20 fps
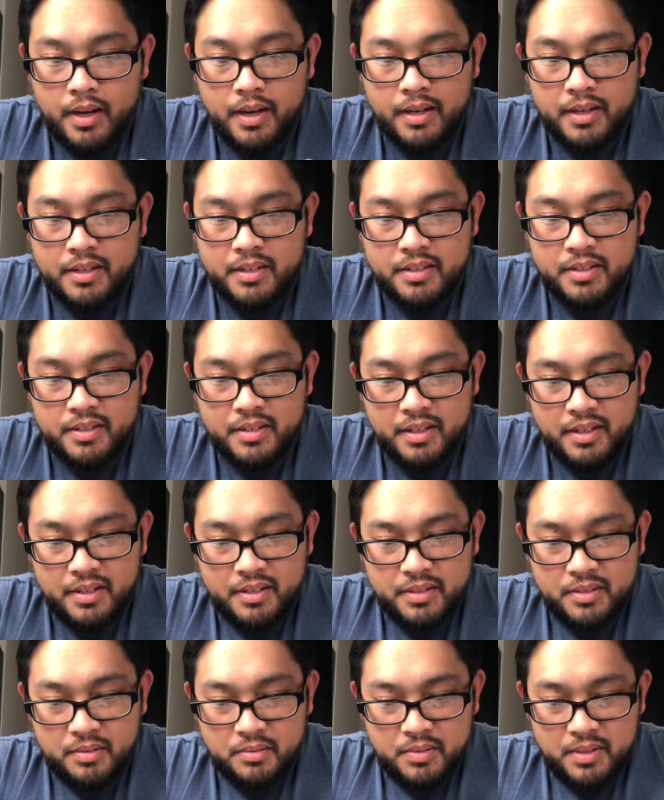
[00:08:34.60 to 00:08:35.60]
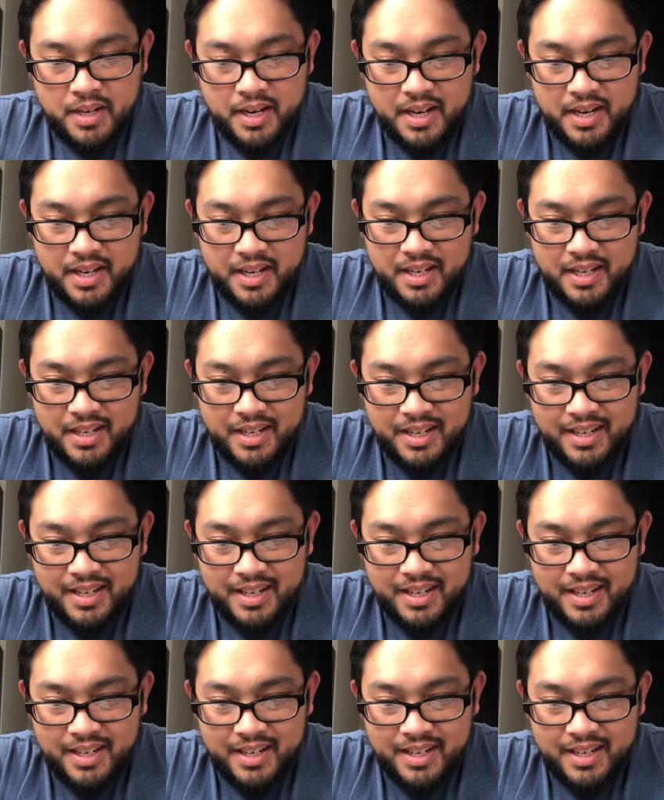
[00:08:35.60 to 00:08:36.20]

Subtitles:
It's so tiny.